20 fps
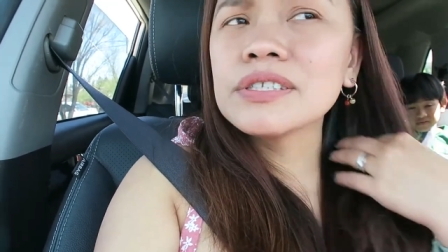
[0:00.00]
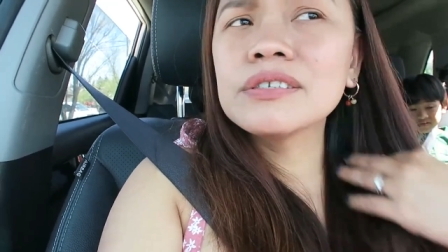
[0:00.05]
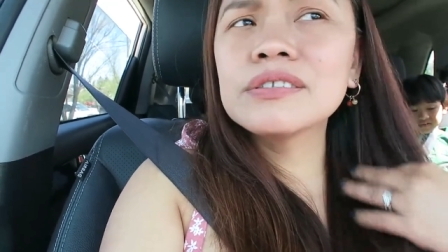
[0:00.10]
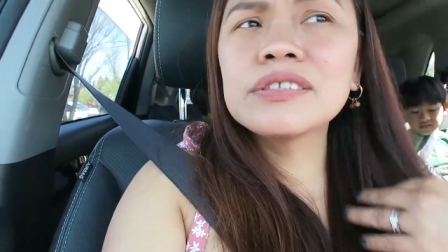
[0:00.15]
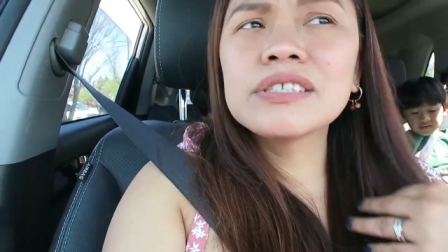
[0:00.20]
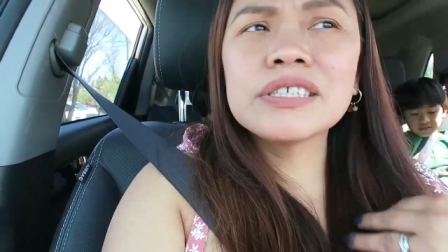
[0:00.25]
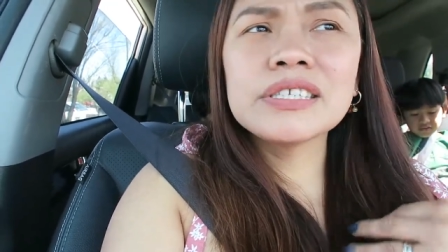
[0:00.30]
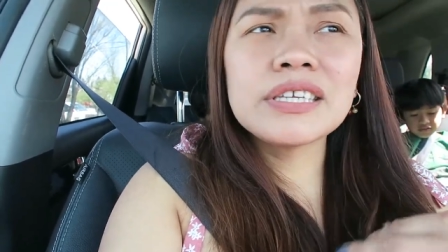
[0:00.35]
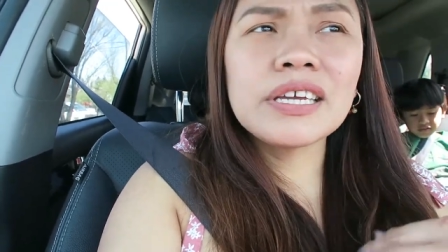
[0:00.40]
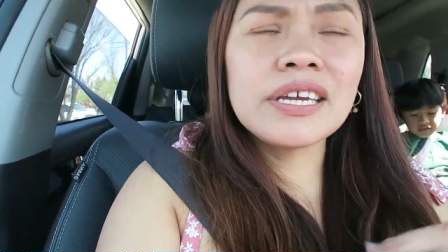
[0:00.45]

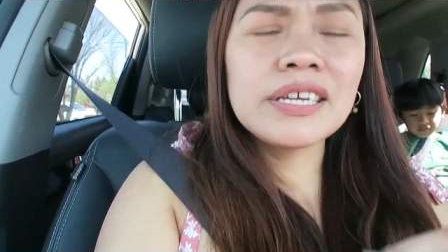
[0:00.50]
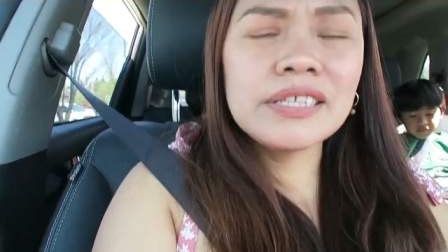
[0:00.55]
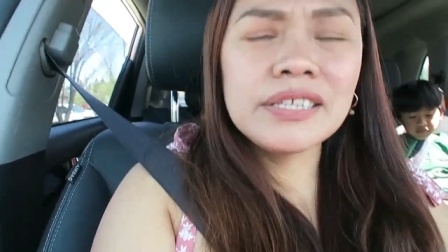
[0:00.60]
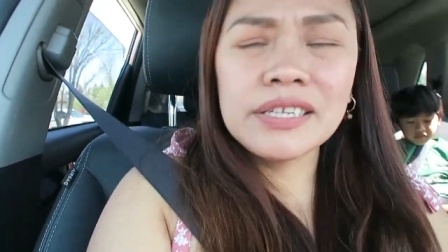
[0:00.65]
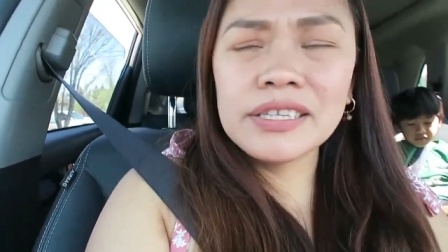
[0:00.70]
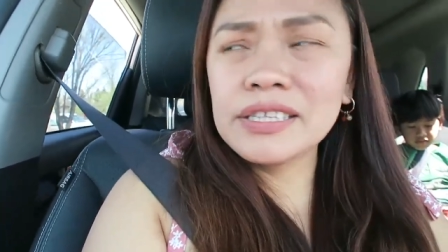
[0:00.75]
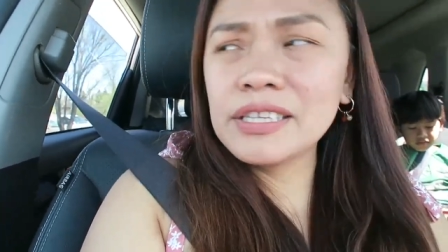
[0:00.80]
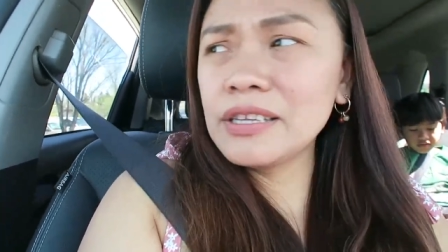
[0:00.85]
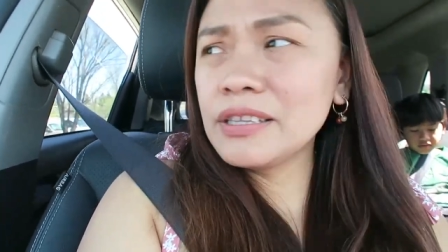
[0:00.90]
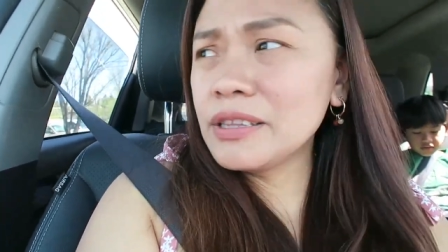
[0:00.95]
still
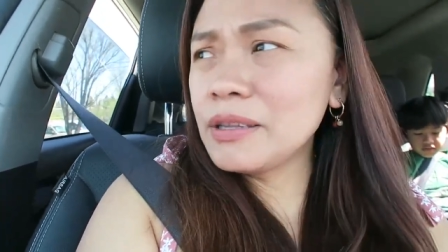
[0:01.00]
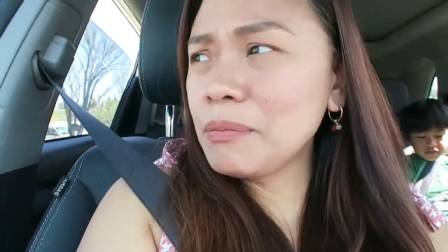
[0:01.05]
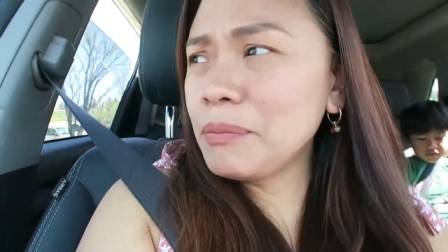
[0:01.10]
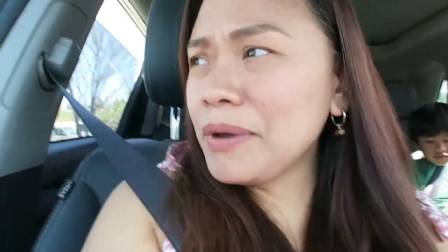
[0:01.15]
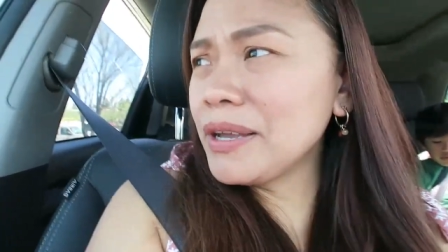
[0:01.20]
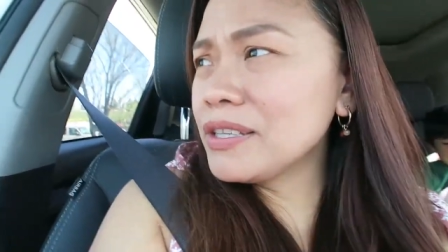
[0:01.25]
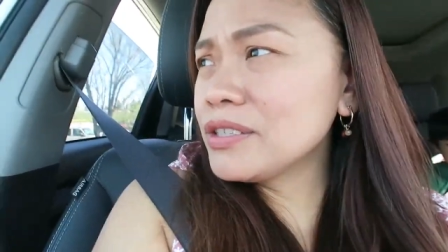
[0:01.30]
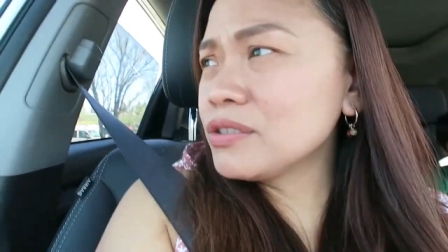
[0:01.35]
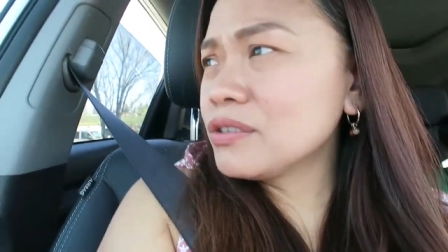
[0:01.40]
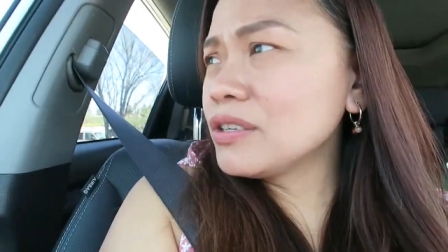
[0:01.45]
deciding. We're it
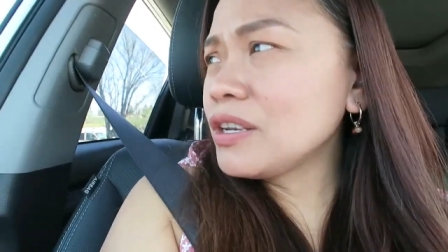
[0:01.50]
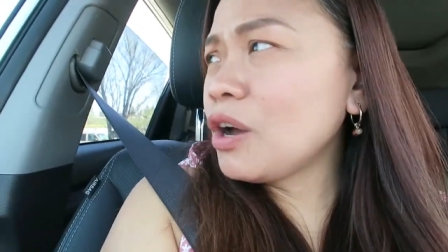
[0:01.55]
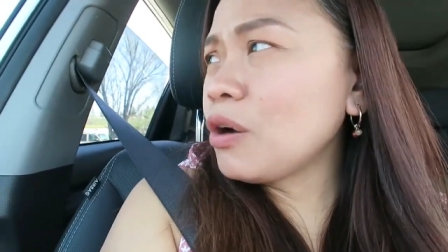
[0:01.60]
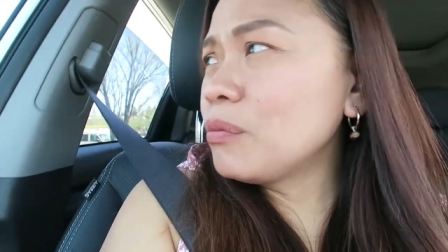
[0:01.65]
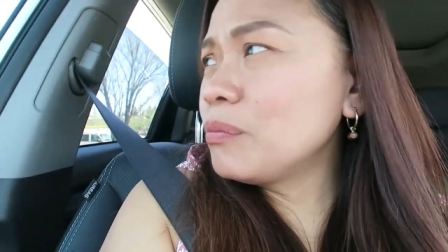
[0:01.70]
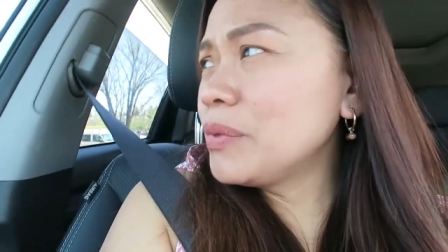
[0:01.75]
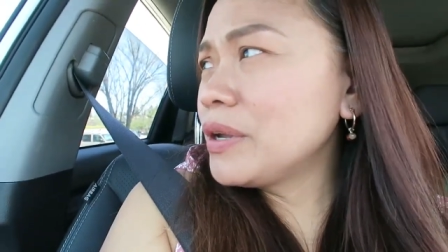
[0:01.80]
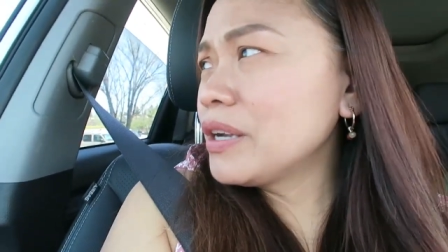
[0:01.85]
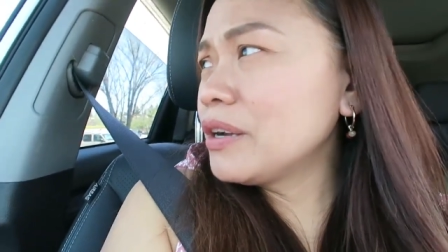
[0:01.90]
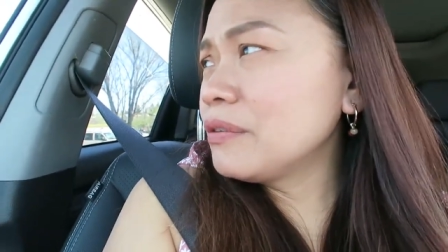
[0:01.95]
depends on
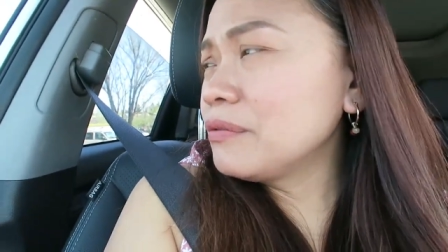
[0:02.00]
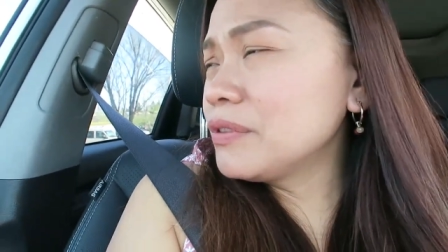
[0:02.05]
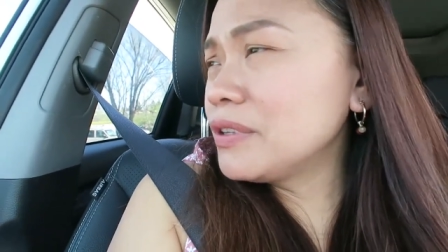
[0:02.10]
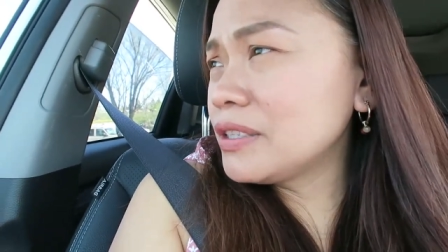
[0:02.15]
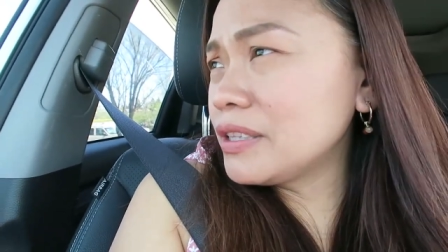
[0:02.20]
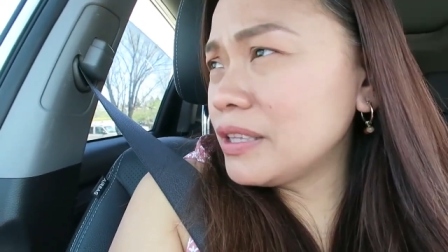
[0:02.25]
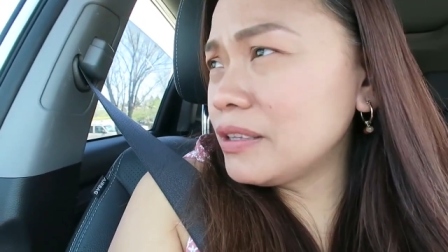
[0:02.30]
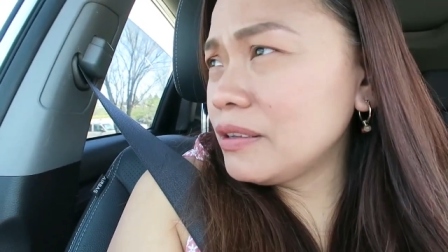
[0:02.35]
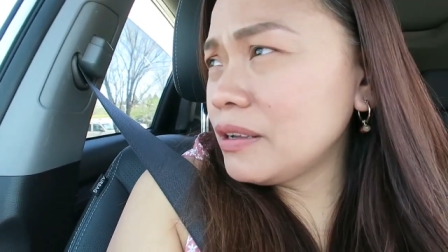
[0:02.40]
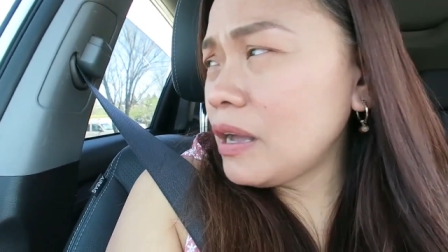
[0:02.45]
how big
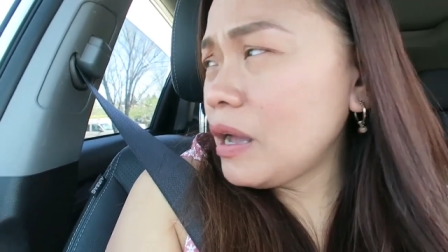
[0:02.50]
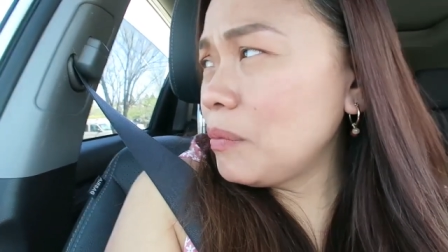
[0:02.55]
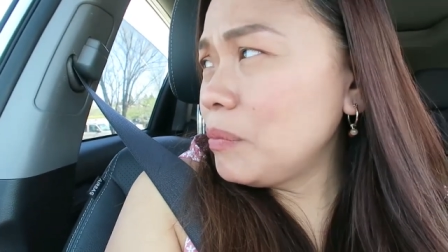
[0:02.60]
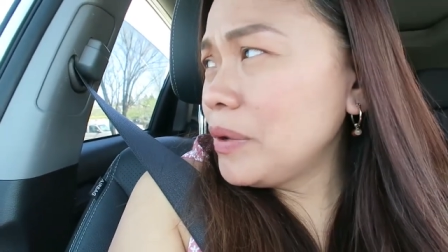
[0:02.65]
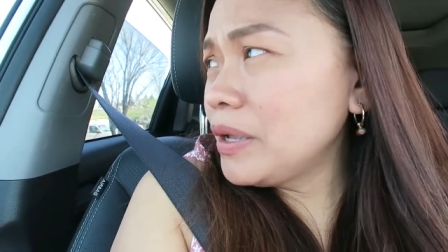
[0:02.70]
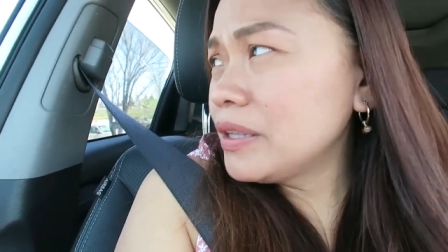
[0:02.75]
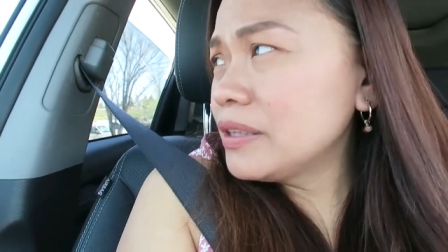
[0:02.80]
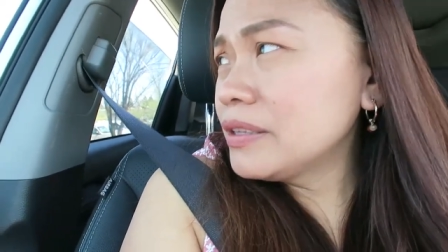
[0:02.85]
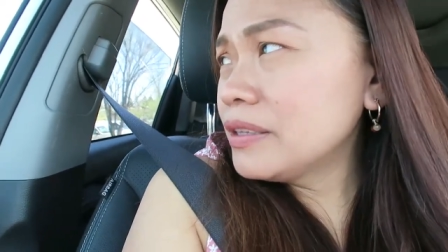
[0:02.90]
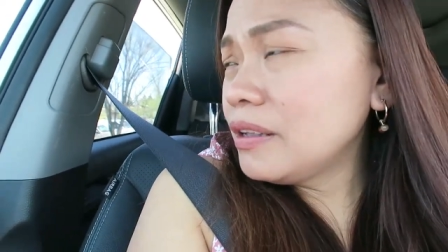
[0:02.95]
of the
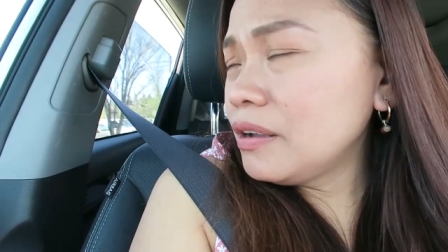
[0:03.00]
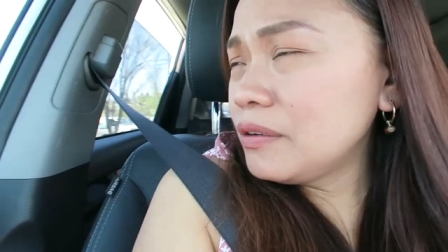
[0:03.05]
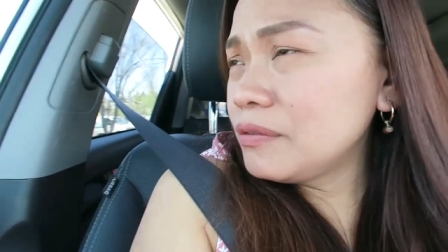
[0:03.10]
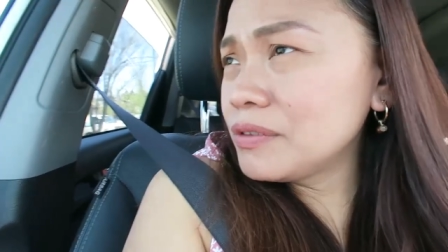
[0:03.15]
how big